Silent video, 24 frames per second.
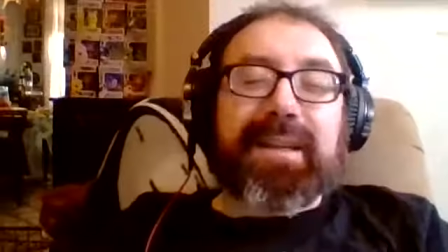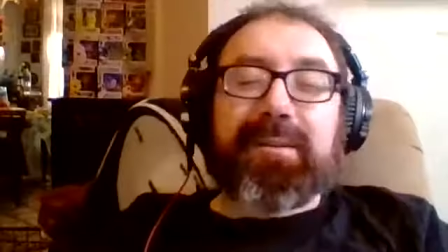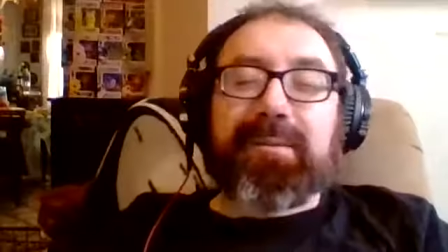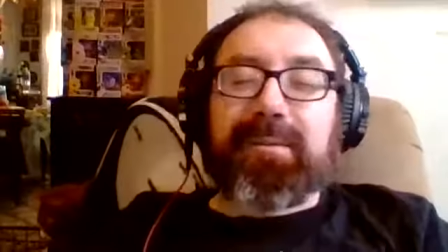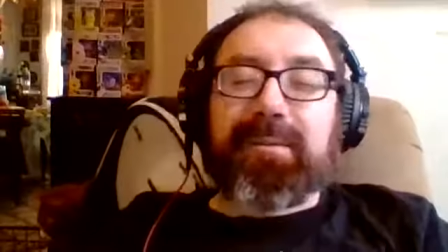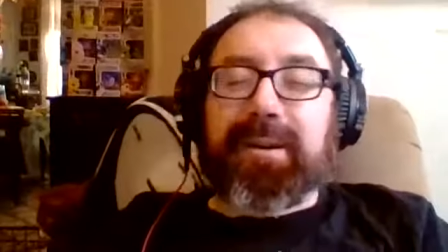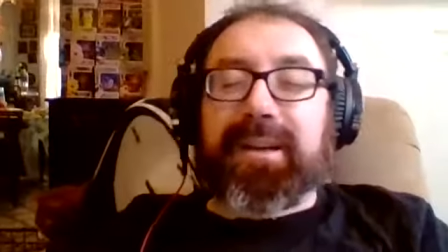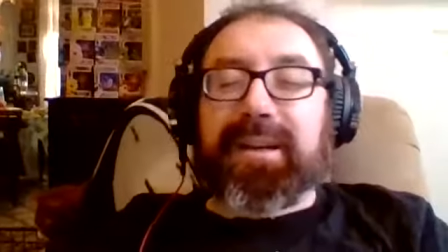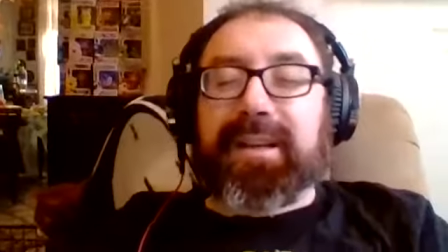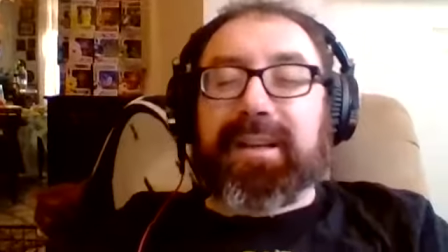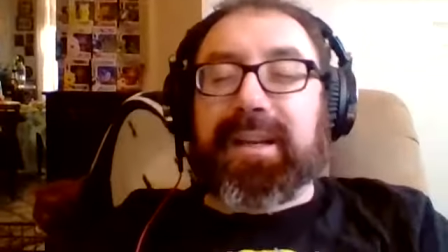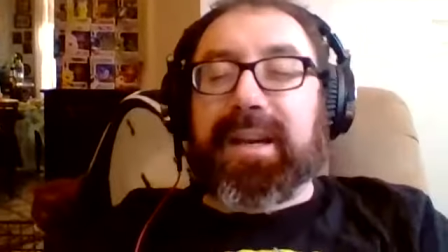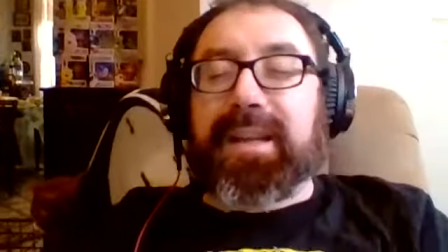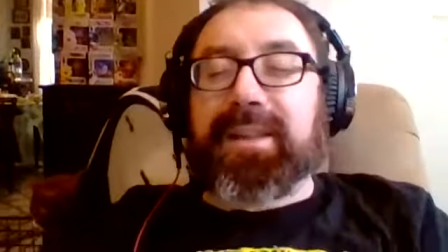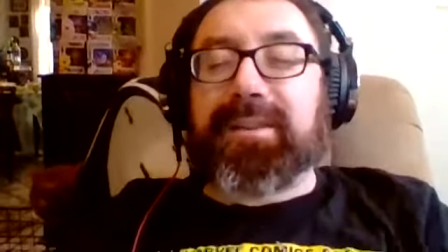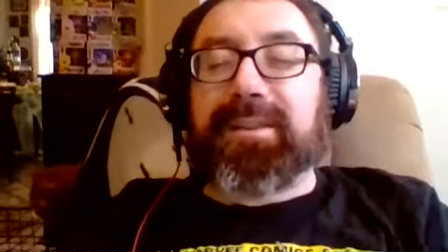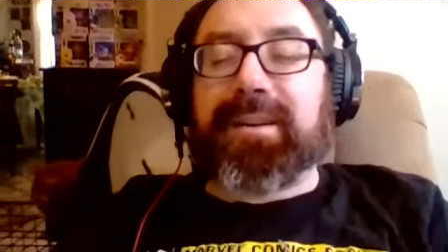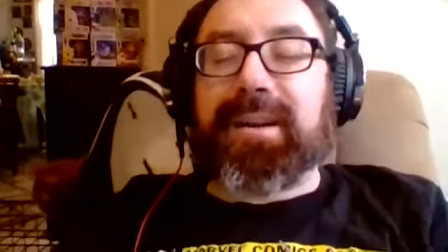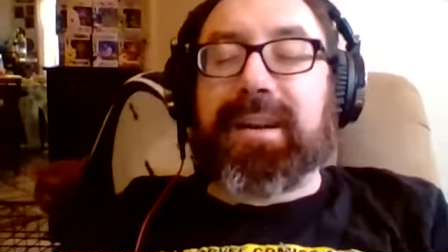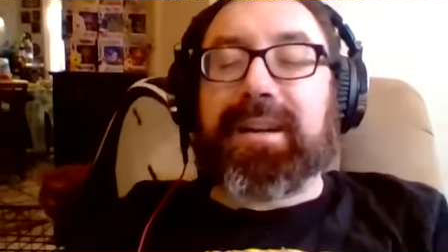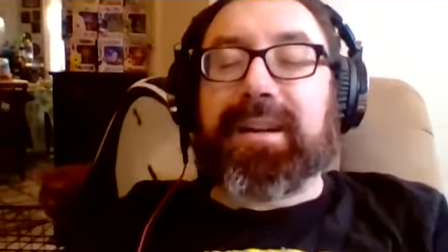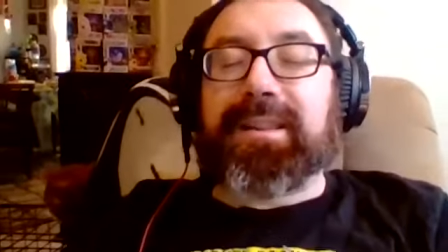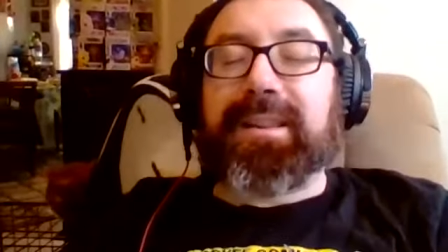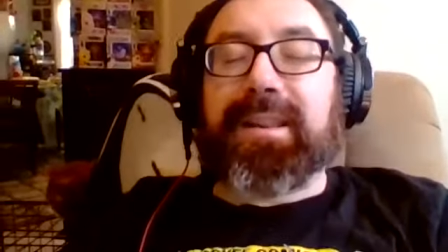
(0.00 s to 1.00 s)
they were working
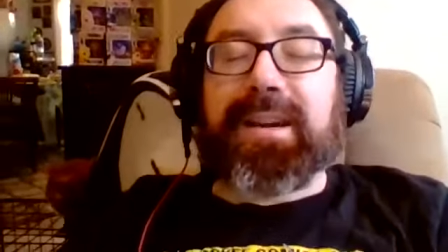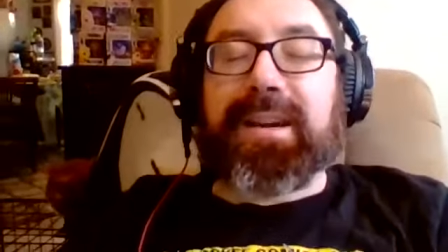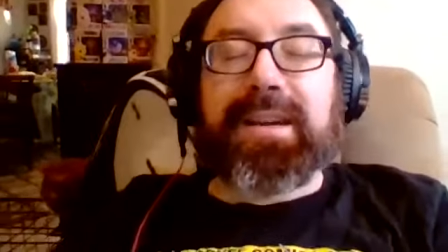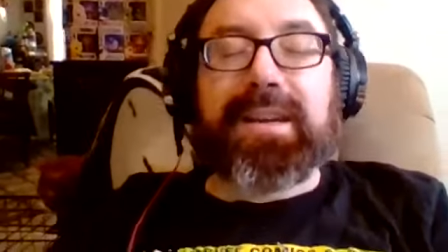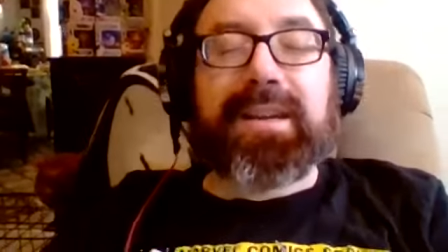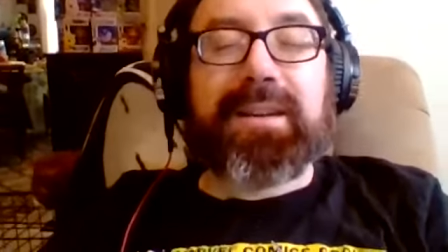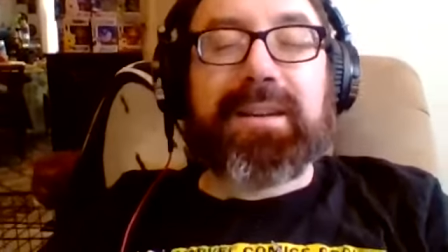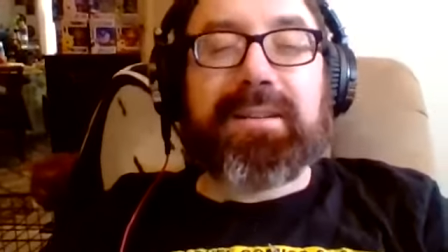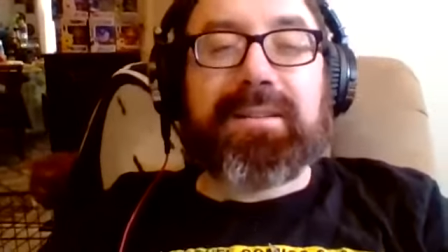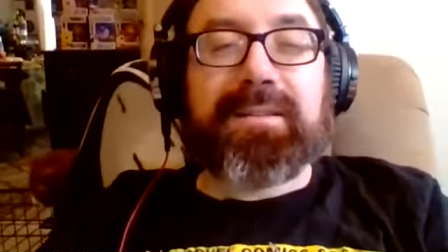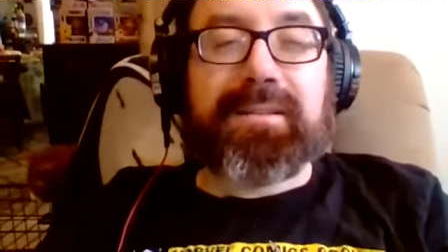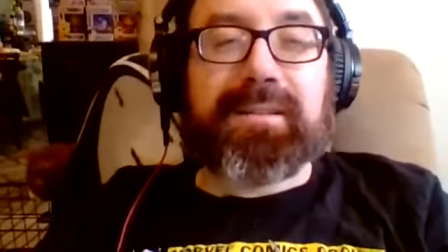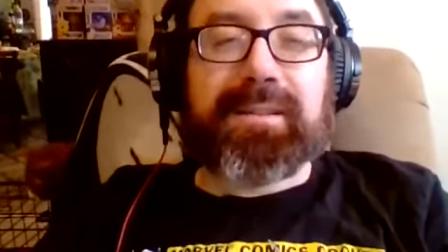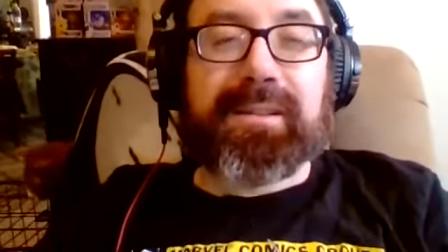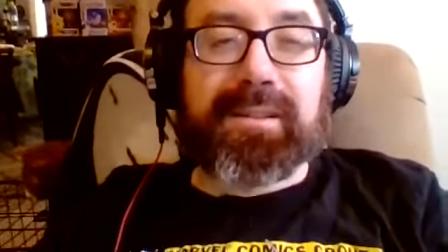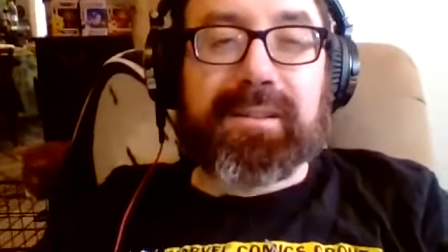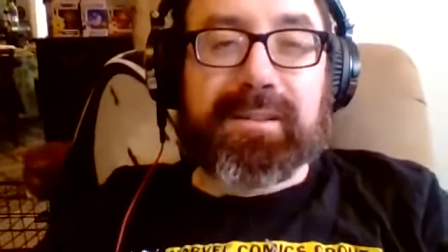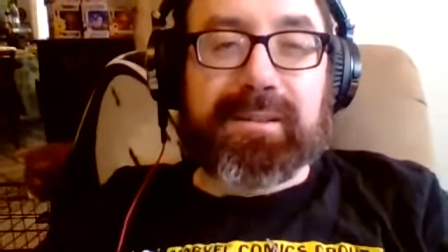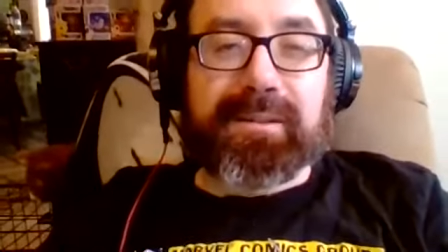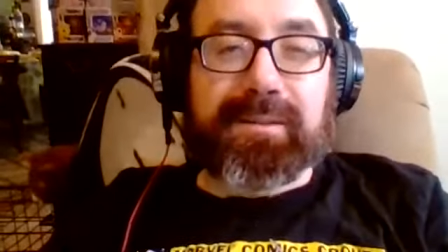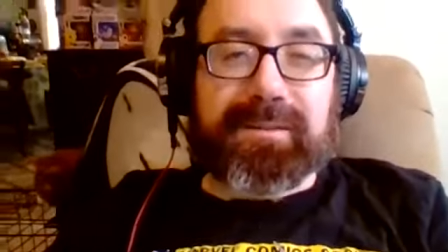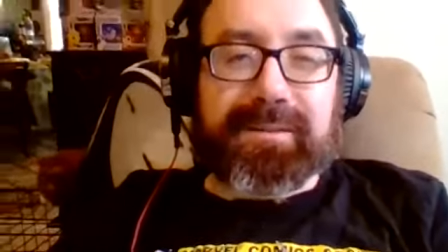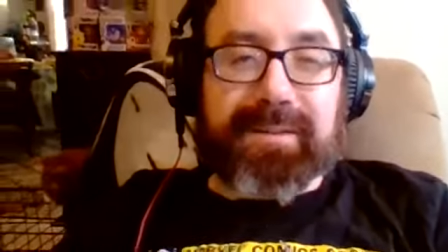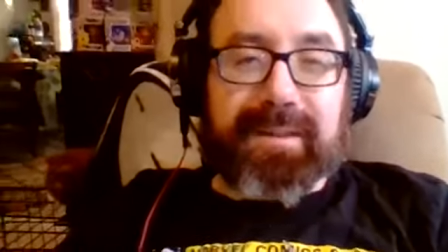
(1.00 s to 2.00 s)
together and like you
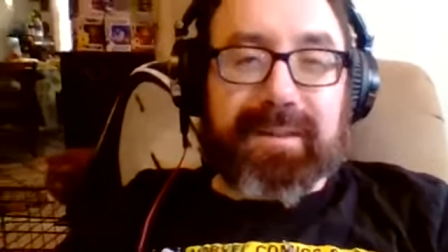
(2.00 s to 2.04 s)
know,